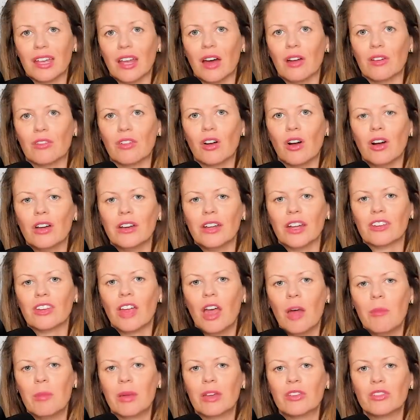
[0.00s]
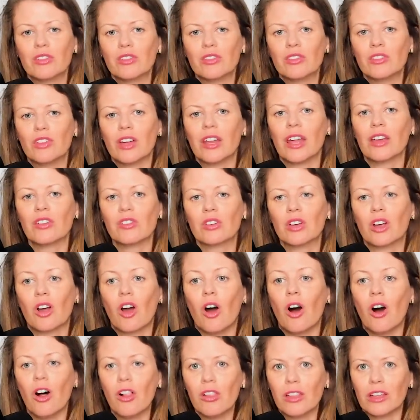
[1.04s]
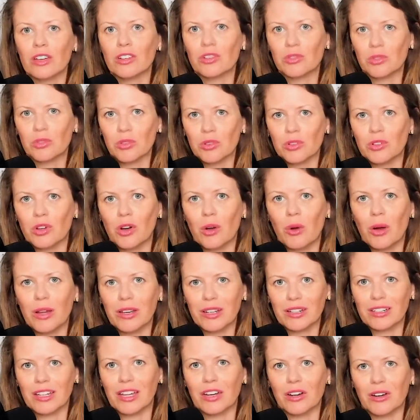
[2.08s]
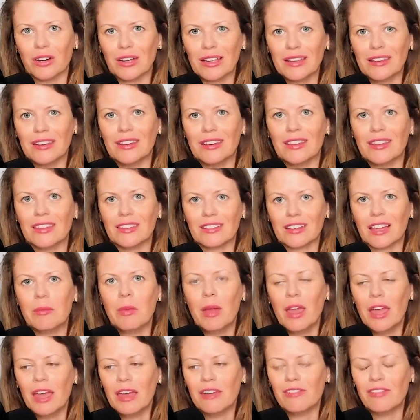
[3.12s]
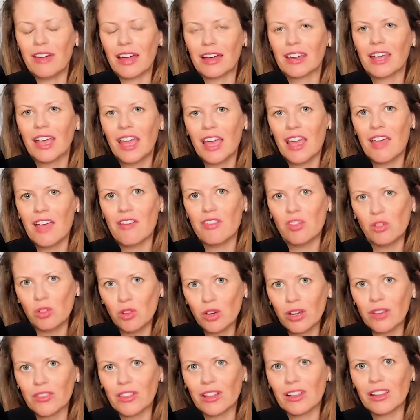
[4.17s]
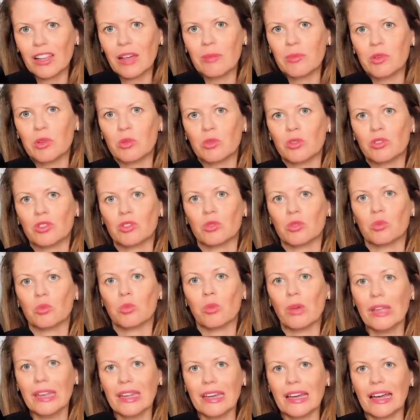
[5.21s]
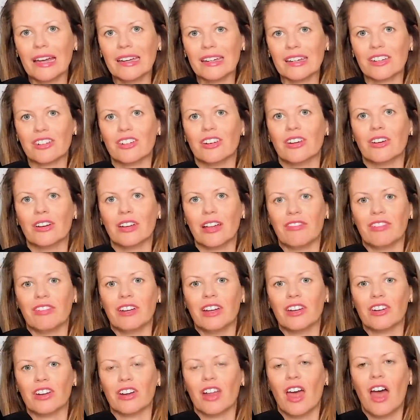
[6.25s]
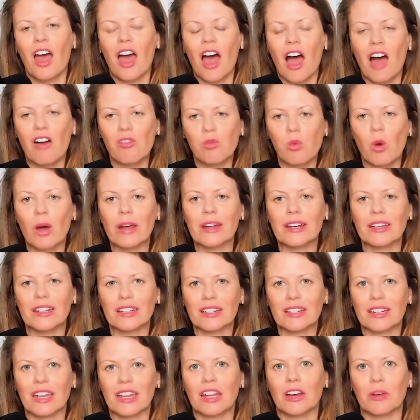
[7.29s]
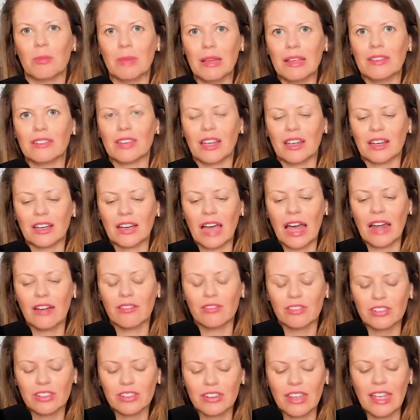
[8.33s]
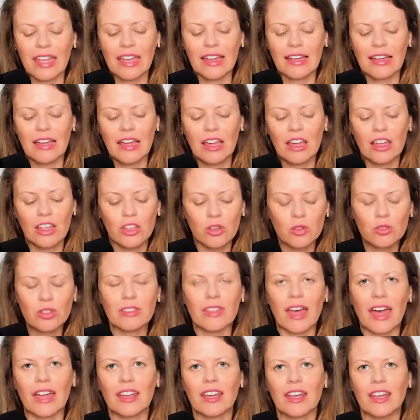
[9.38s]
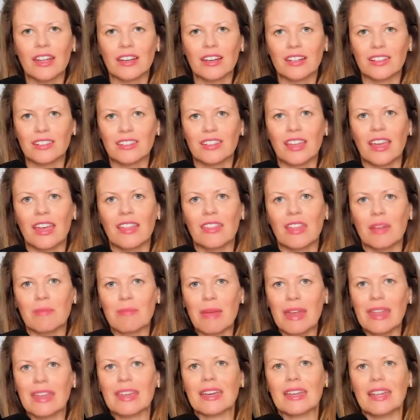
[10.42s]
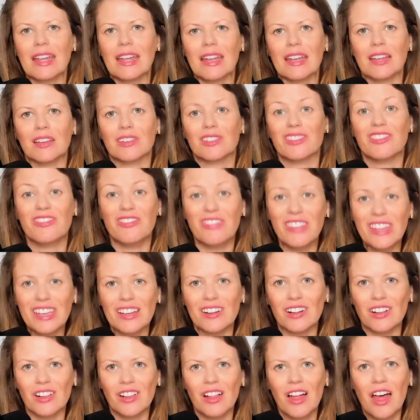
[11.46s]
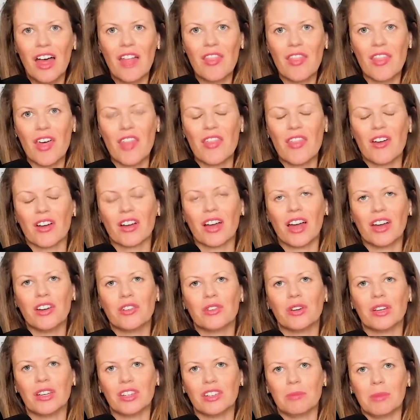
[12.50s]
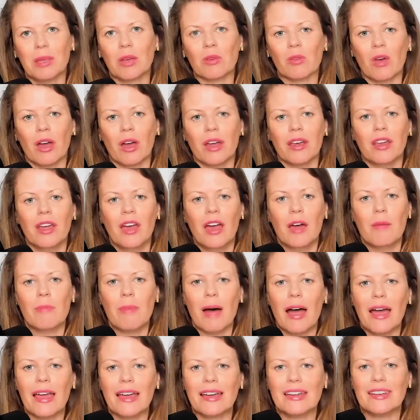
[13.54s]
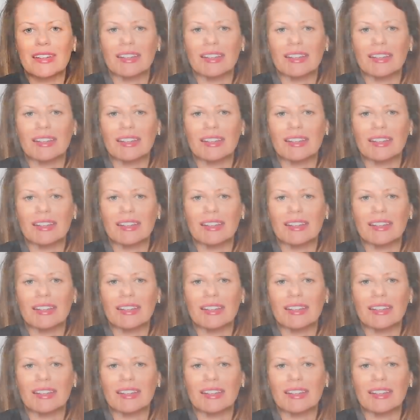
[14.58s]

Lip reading: out of context because she's not actually calling Trudeau a dictator in this claim. In fact, if you look at the clip, she was just reading a dictionary definition of what a dictator means and kind of saying, using that to say that many Canadians feel that their country is being run by a